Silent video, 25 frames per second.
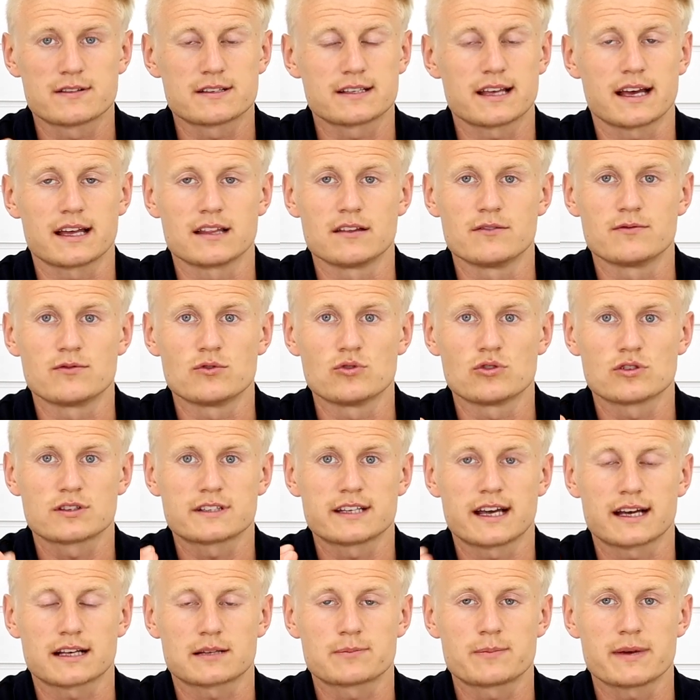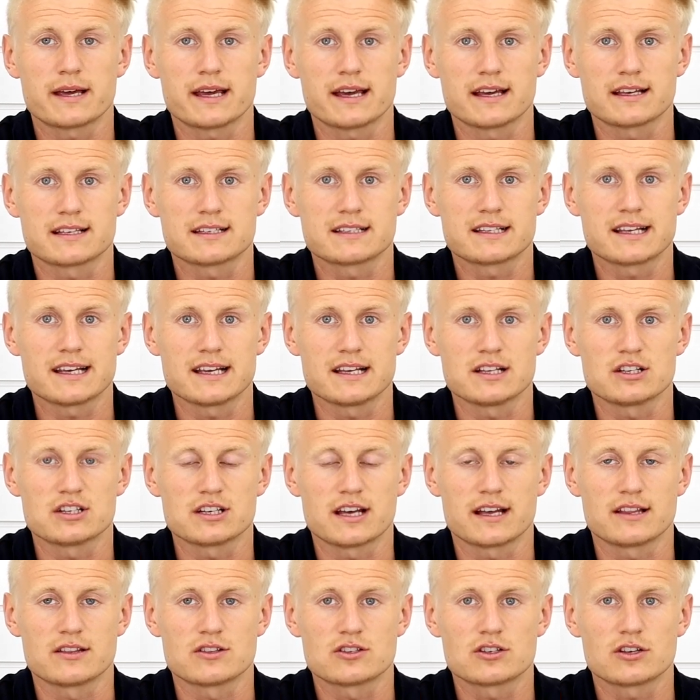say, the Vortex P S T
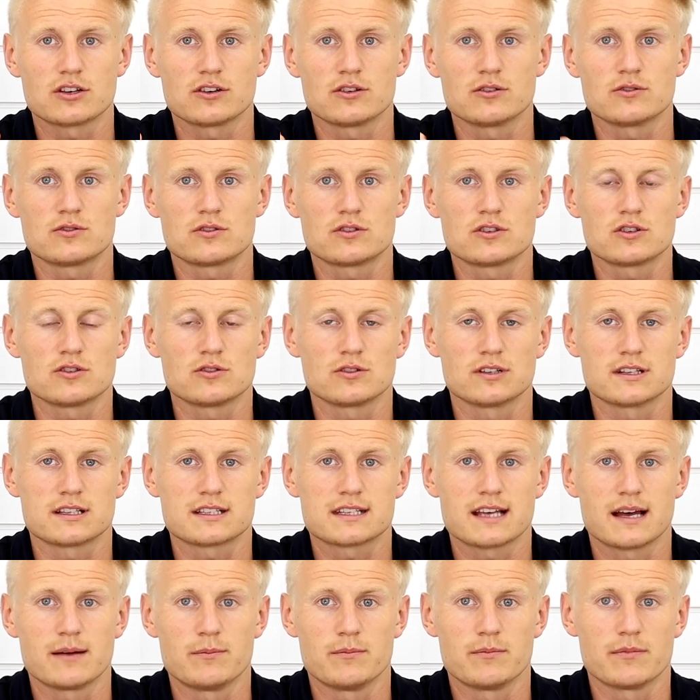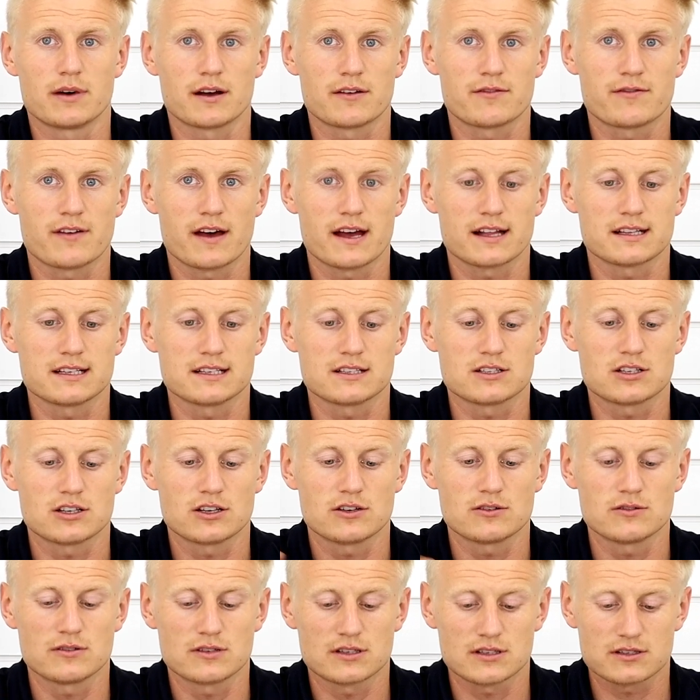Gen two to the ten by
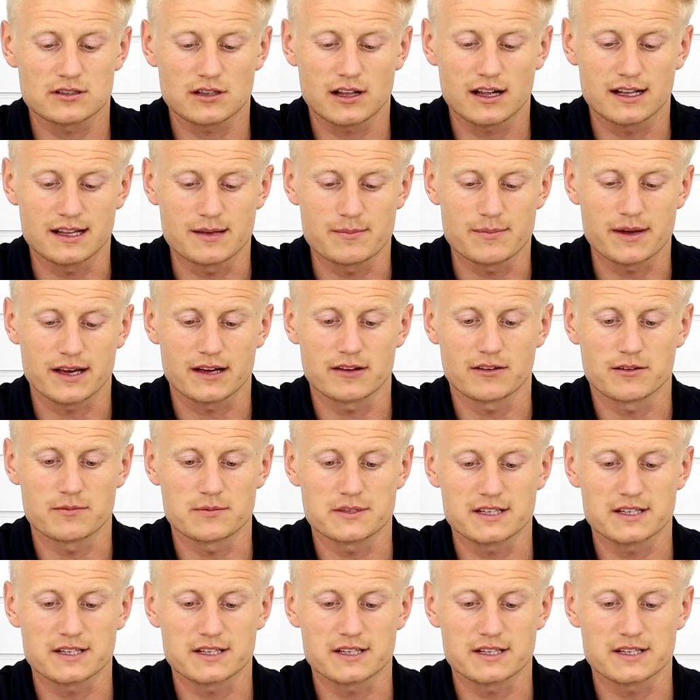thirty-two, slightly bigger